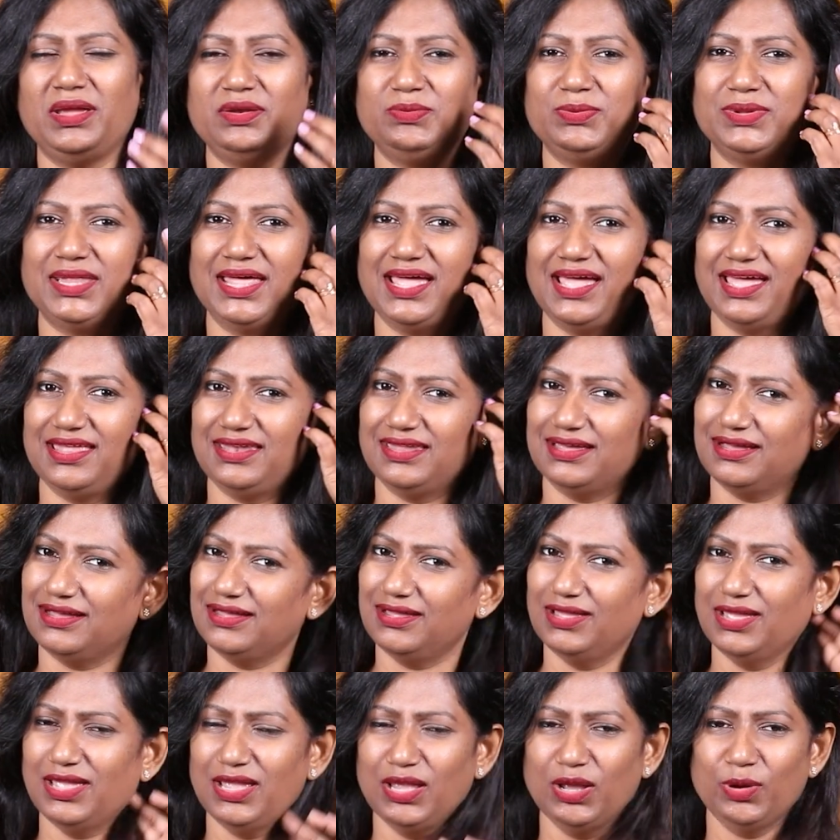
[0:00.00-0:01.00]
made with
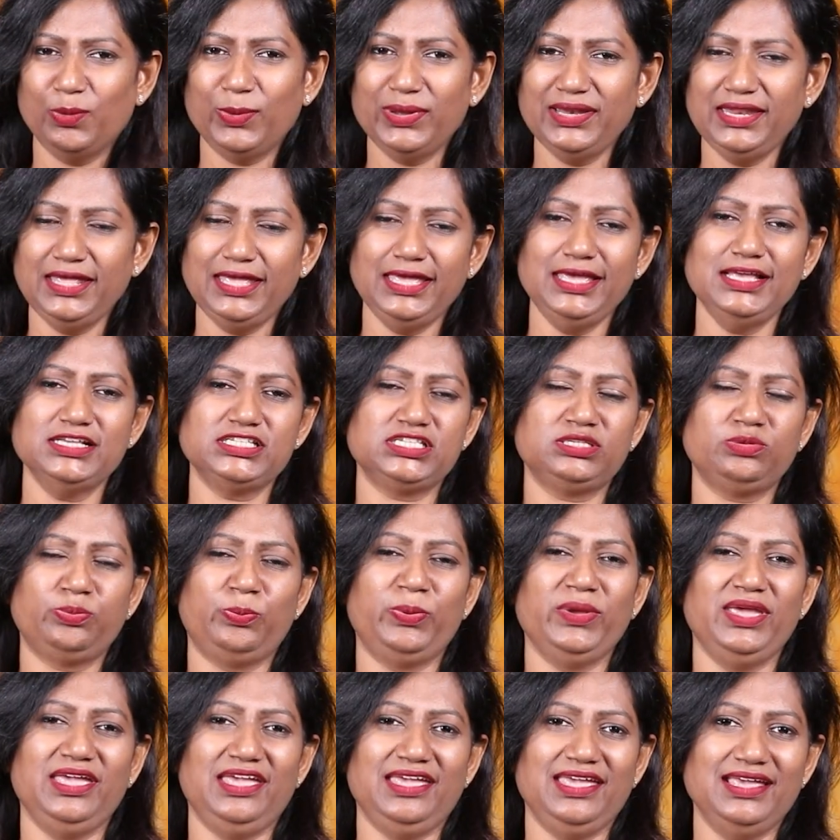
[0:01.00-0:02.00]
Hannah, when he
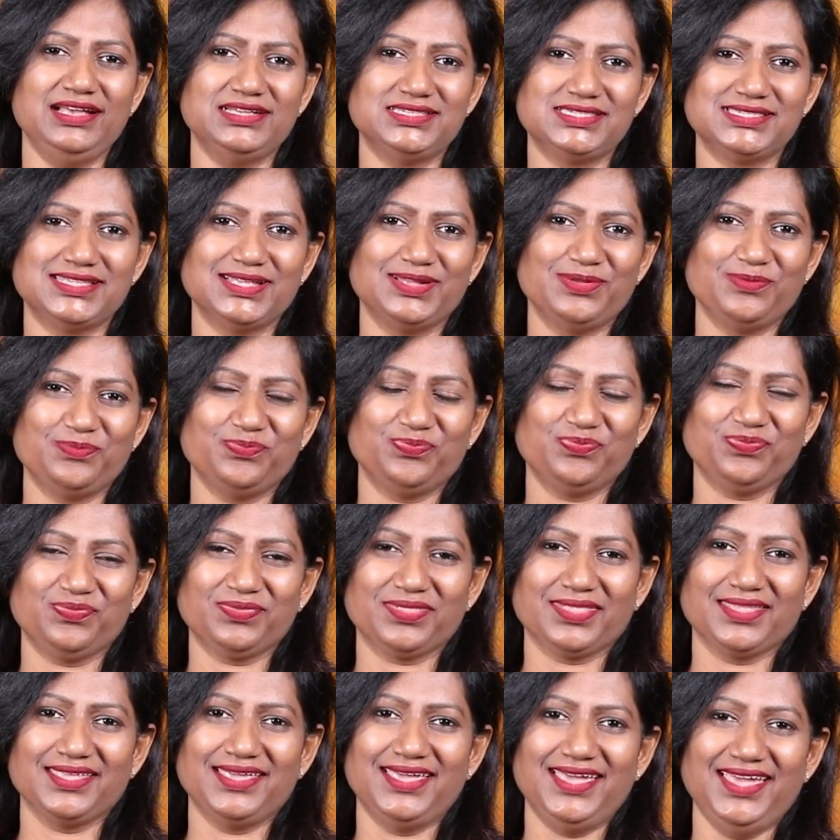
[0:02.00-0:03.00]
speaks,
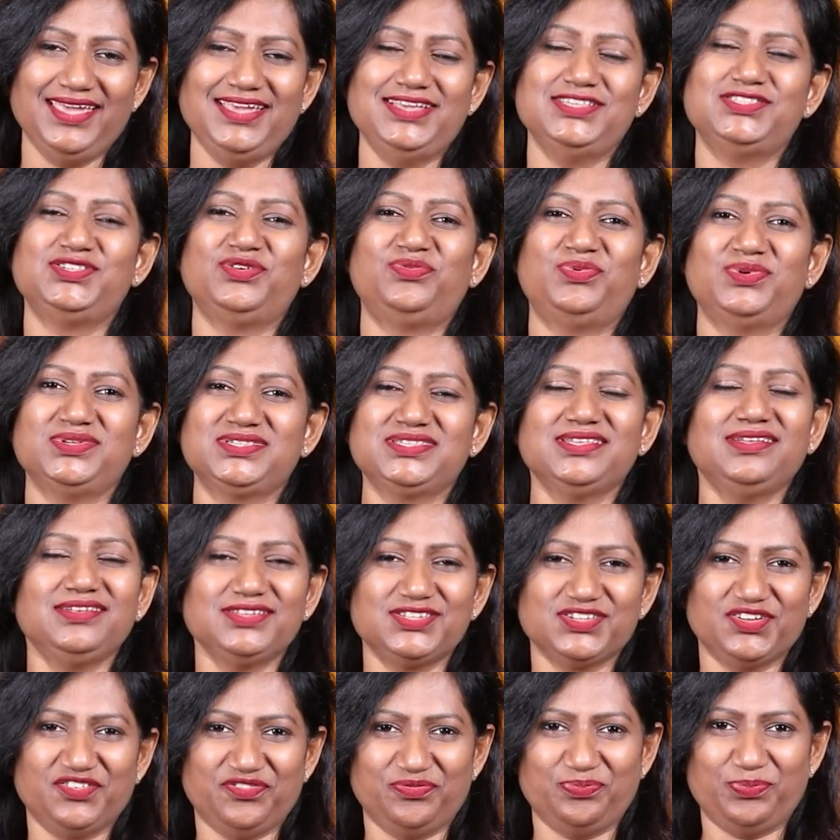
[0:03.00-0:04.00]
he's a
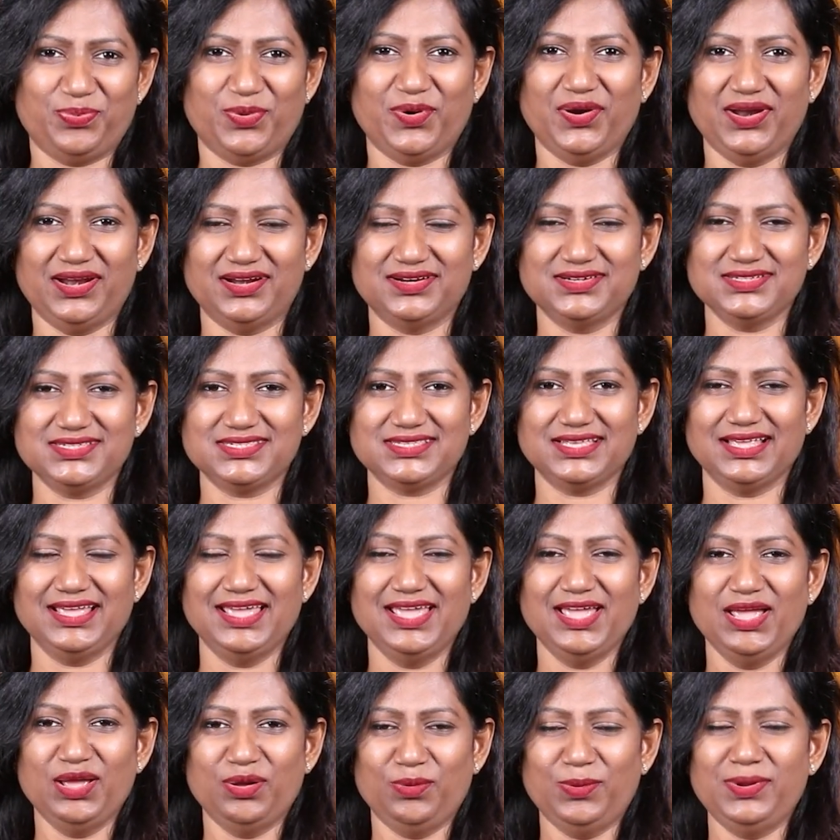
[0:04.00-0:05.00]
result of prayers.
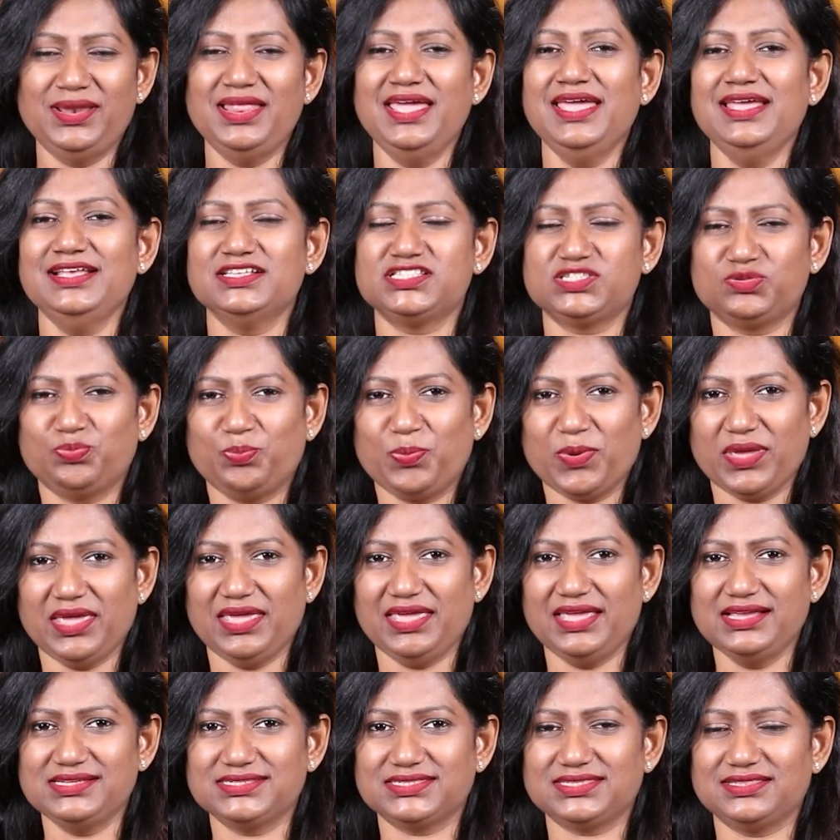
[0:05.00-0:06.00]
When he
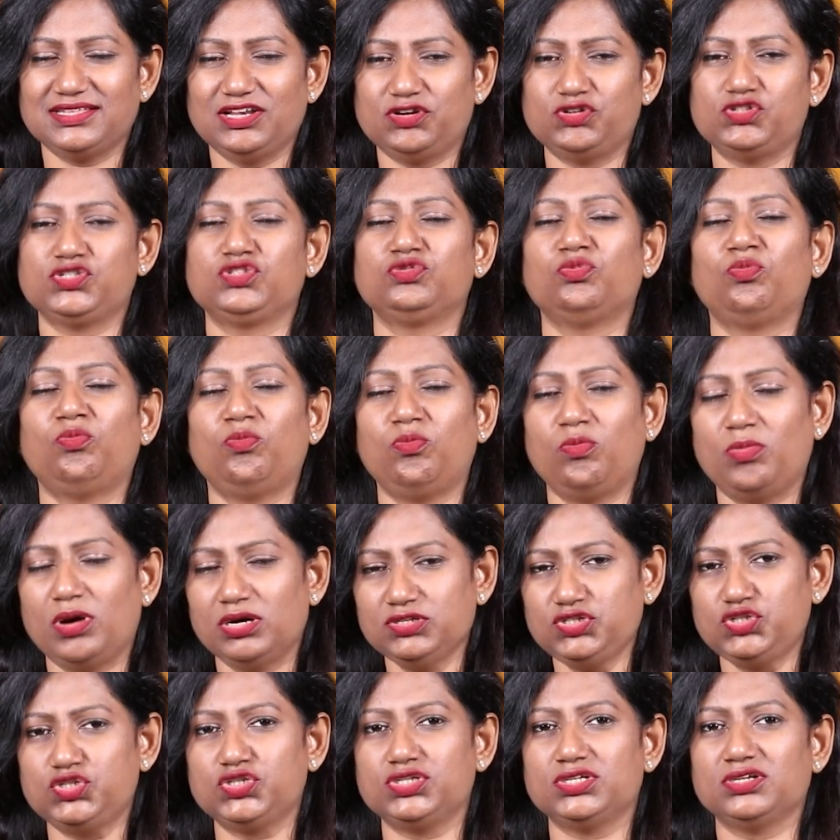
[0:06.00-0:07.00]
speaks, there's
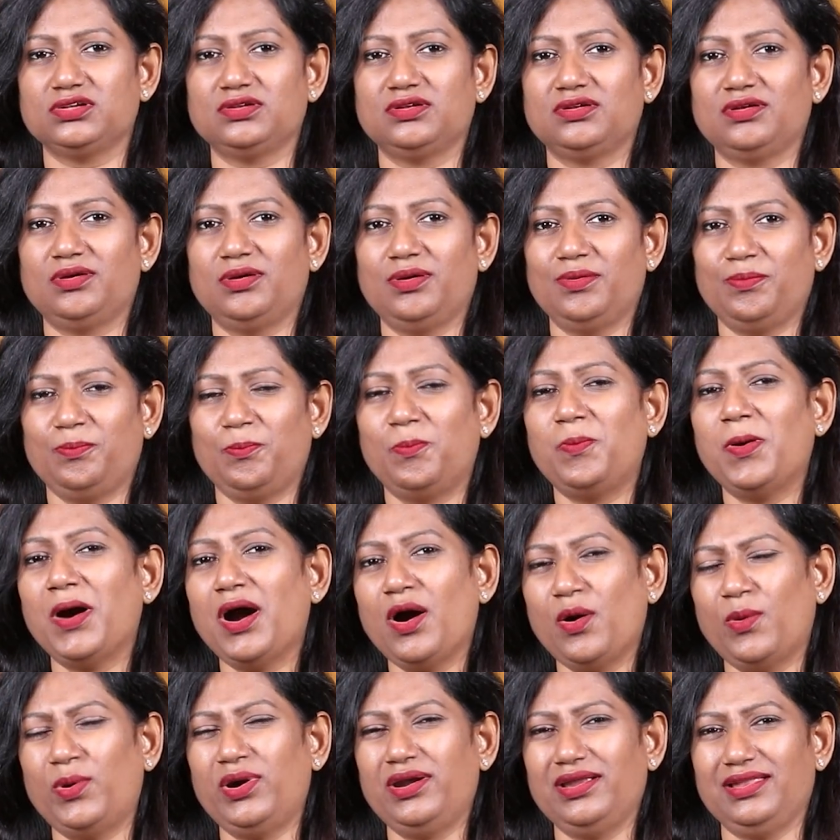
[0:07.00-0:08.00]
much
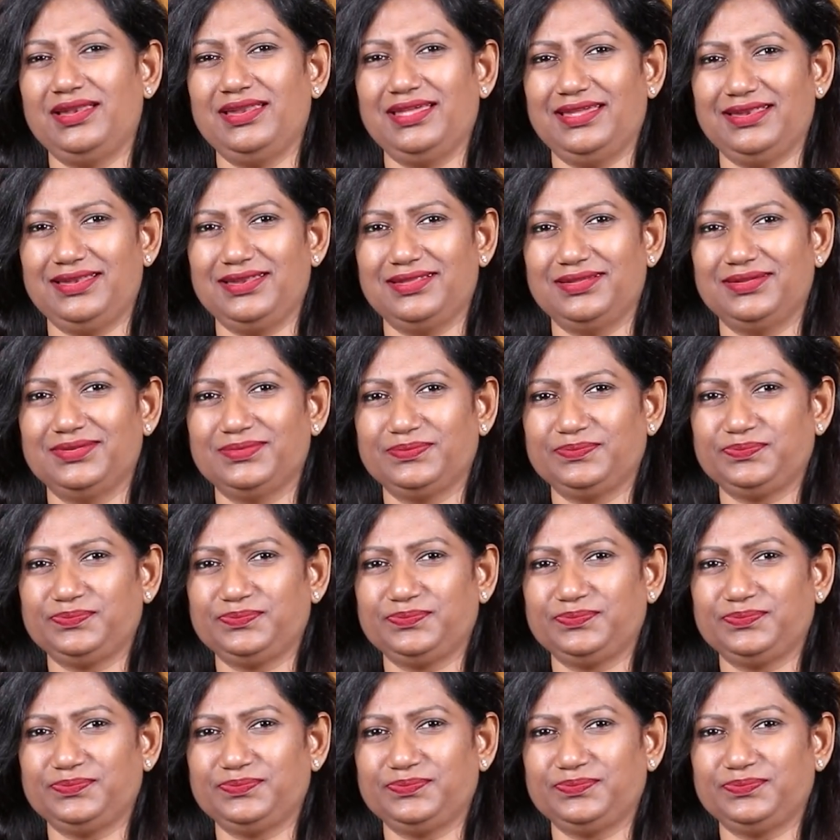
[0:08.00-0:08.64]
power in it